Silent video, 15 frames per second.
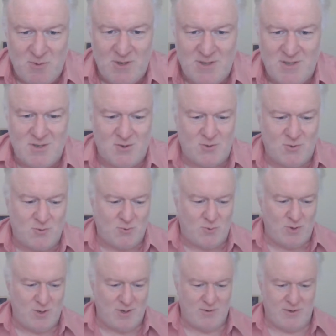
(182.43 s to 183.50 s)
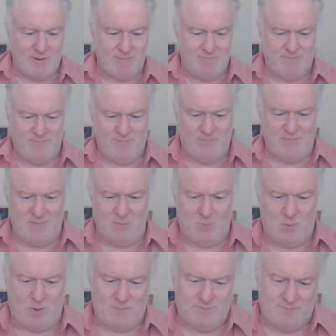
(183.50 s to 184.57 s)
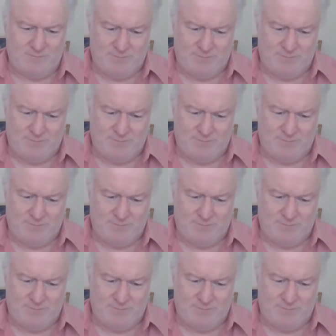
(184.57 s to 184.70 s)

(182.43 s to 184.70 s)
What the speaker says: weeks ago where, well,